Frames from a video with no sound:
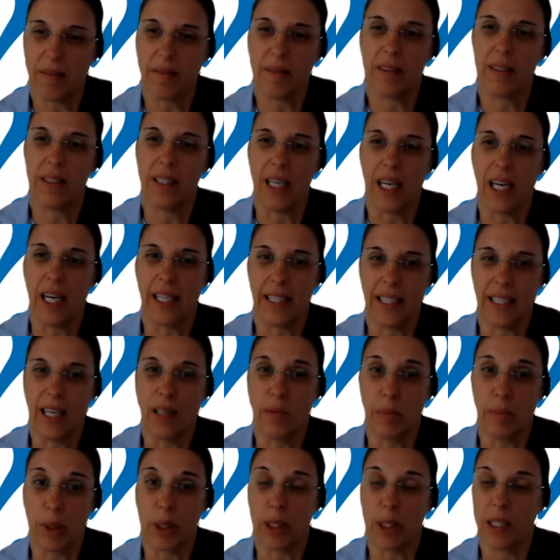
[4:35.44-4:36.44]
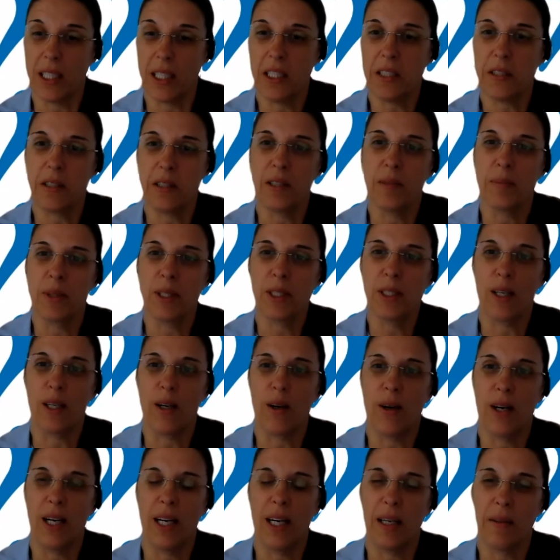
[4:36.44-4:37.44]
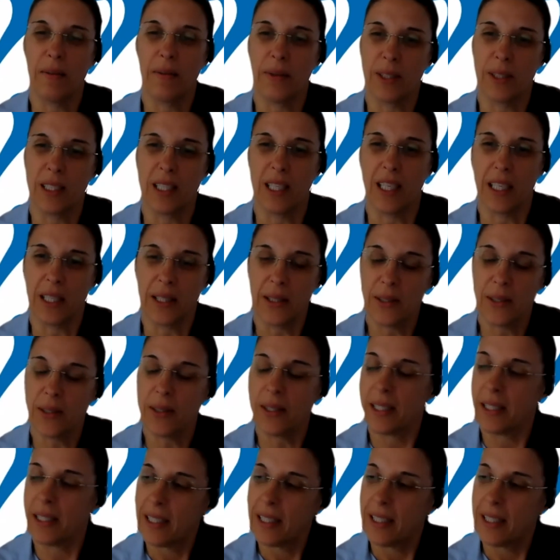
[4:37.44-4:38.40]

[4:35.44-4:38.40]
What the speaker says: had Alport syndrome. So I was like, oh,